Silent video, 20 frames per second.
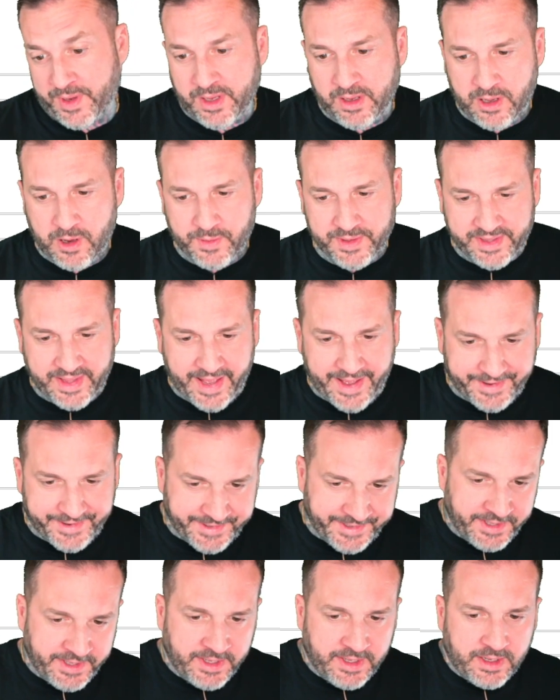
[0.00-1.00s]
We can go with that.
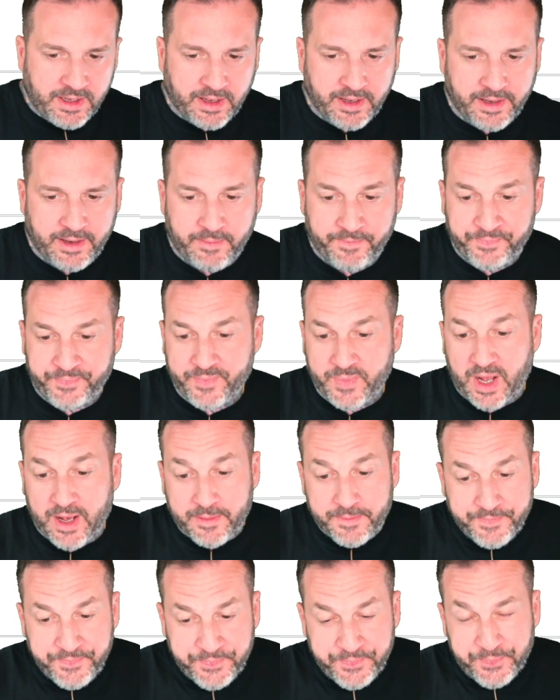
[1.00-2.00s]
Um,
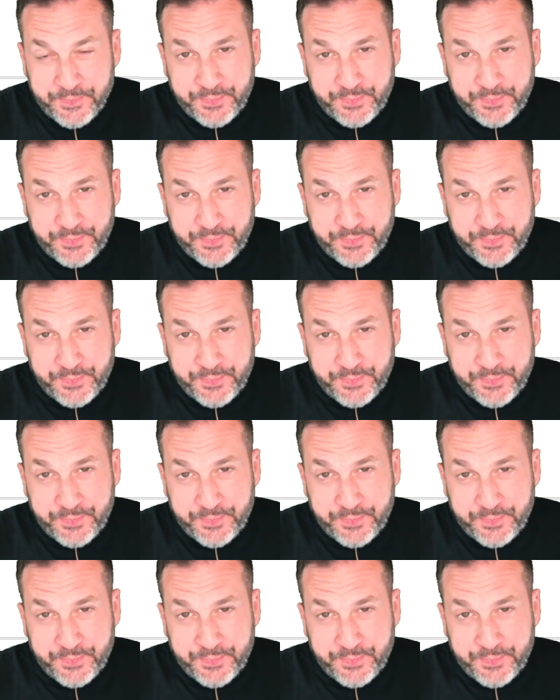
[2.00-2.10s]
not,